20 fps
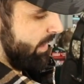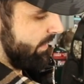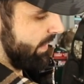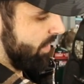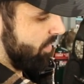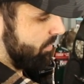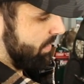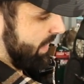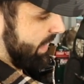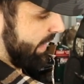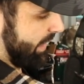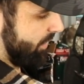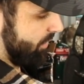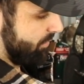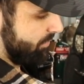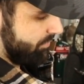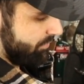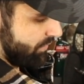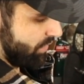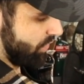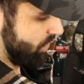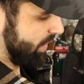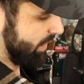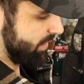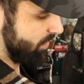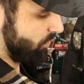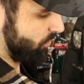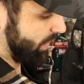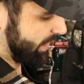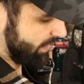That would be how you
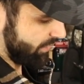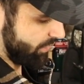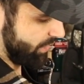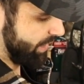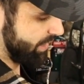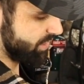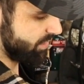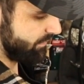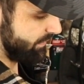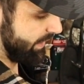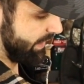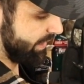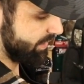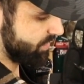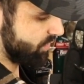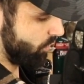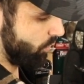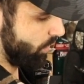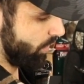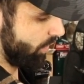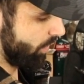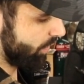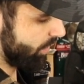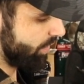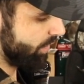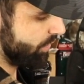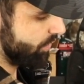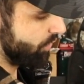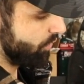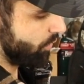get the regular HFAS to work.
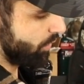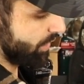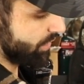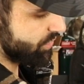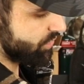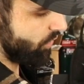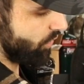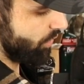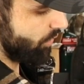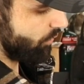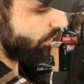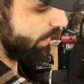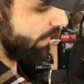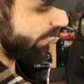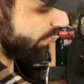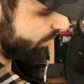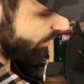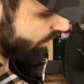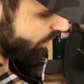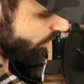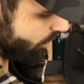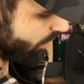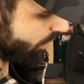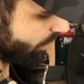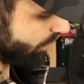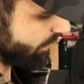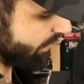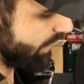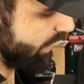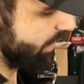You want to start on the right, go
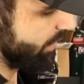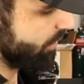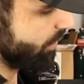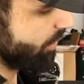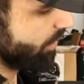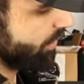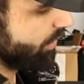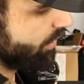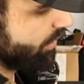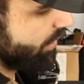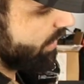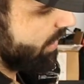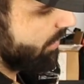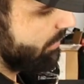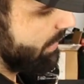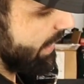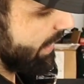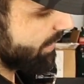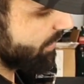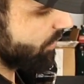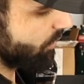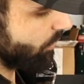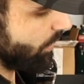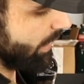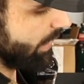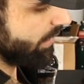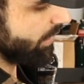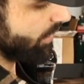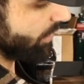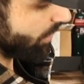underneath the ear, come back to the
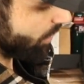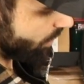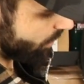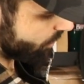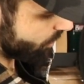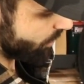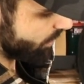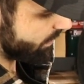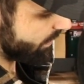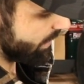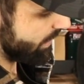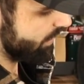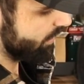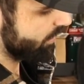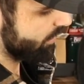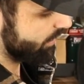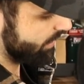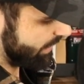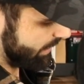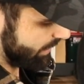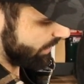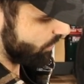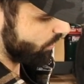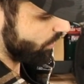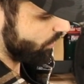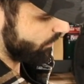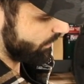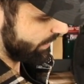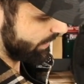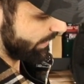right, underneath the ear, and
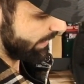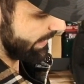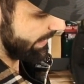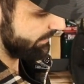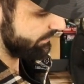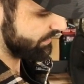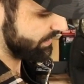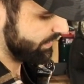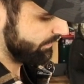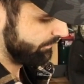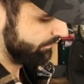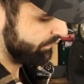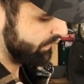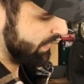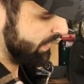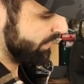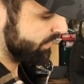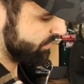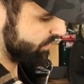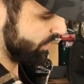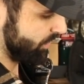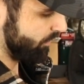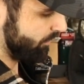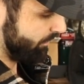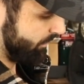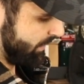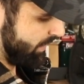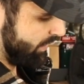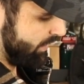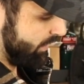go over the left. So